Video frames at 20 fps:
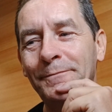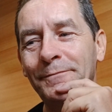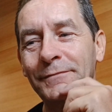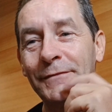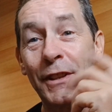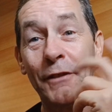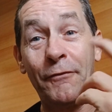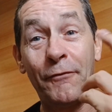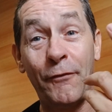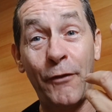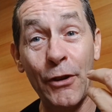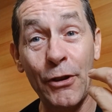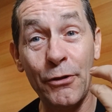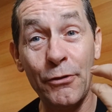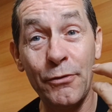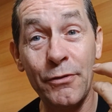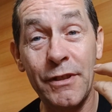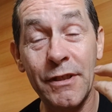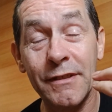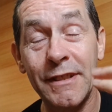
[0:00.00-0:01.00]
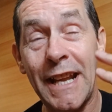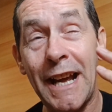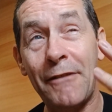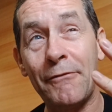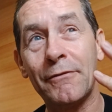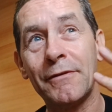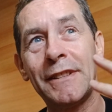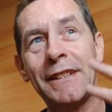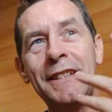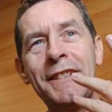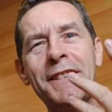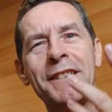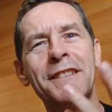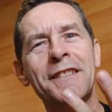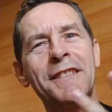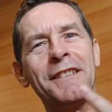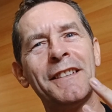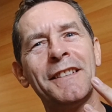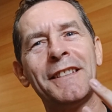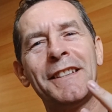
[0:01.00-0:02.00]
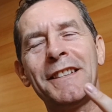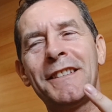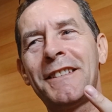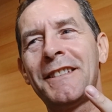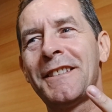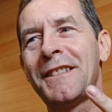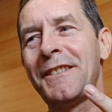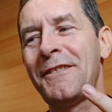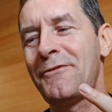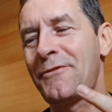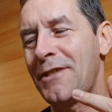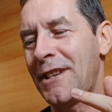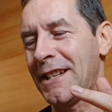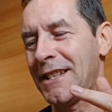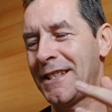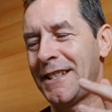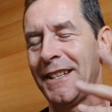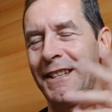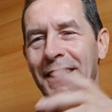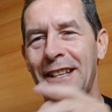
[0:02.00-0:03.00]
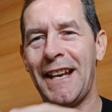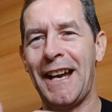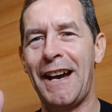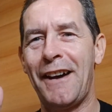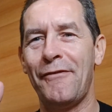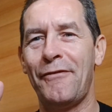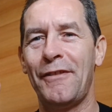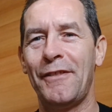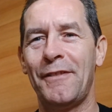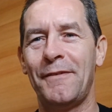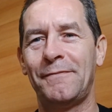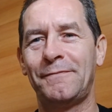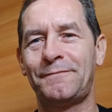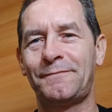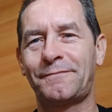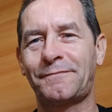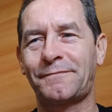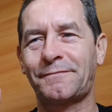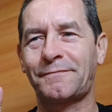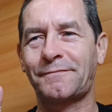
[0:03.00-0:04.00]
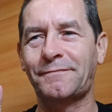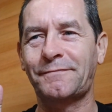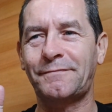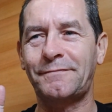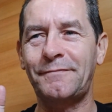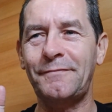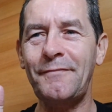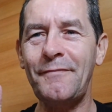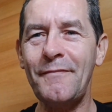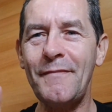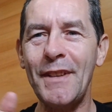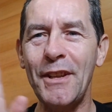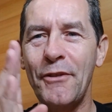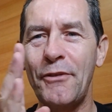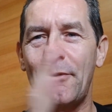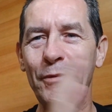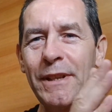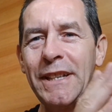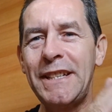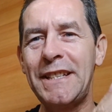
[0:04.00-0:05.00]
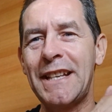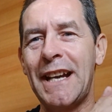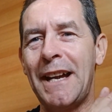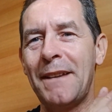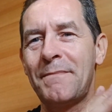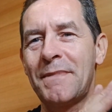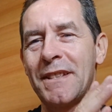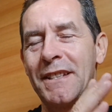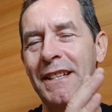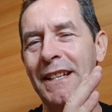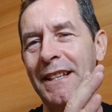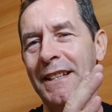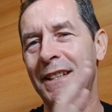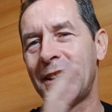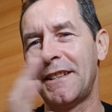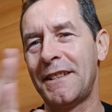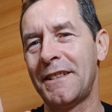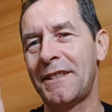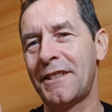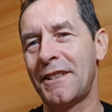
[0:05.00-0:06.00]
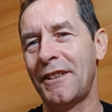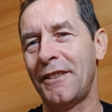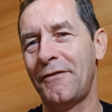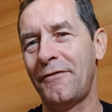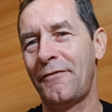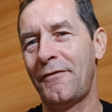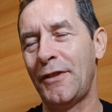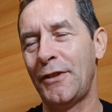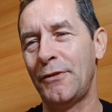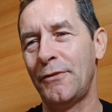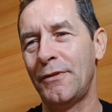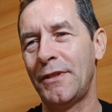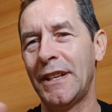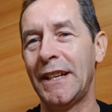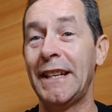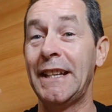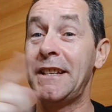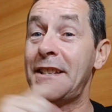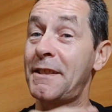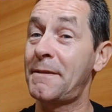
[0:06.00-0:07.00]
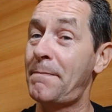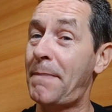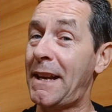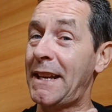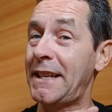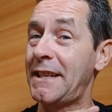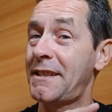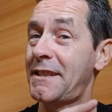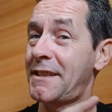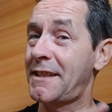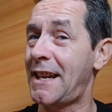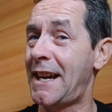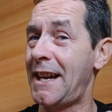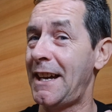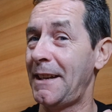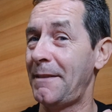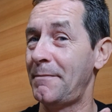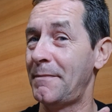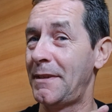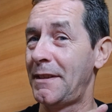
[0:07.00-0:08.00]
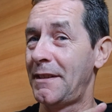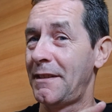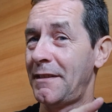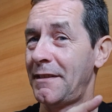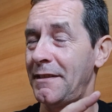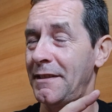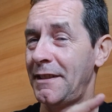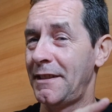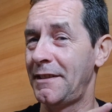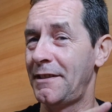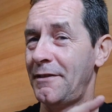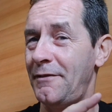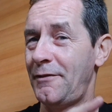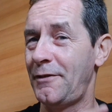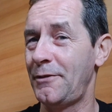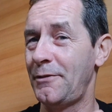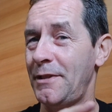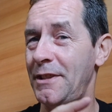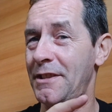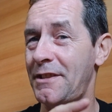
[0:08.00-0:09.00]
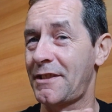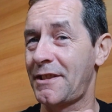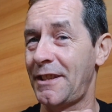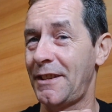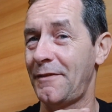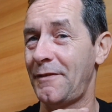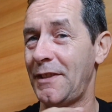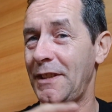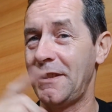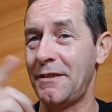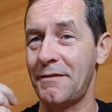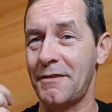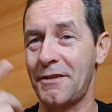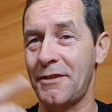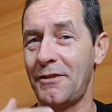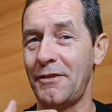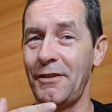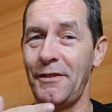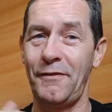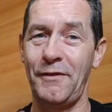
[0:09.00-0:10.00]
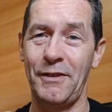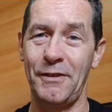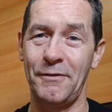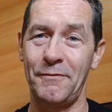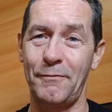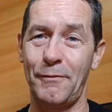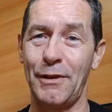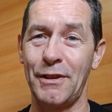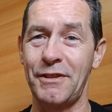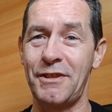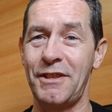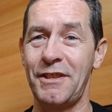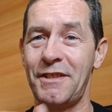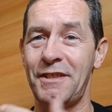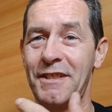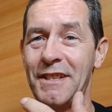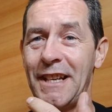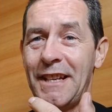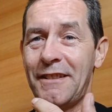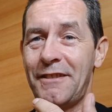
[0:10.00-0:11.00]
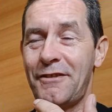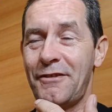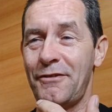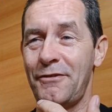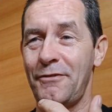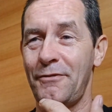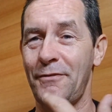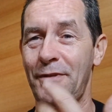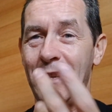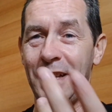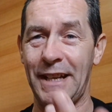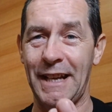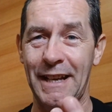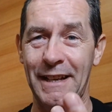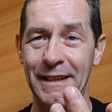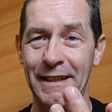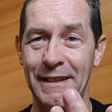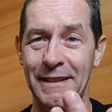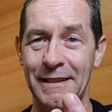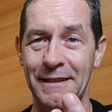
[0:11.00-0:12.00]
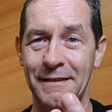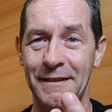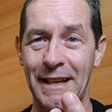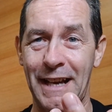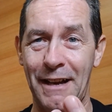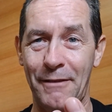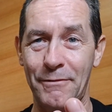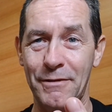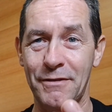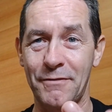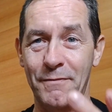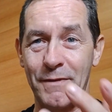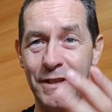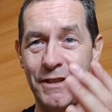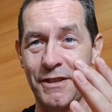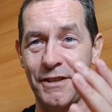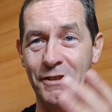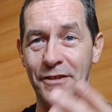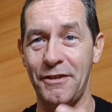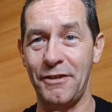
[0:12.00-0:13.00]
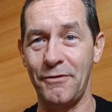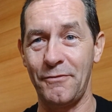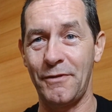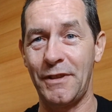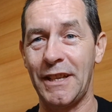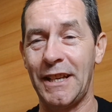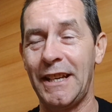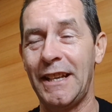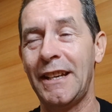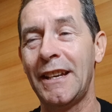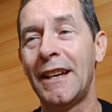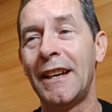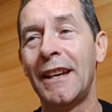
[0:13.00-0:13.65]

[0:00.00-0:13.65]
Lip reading: The food, now this is interesting. They have 3 times a day that they serve food, and it's Spanish time that the food is served in. So if your watch is set to Canadian hours, which is UK,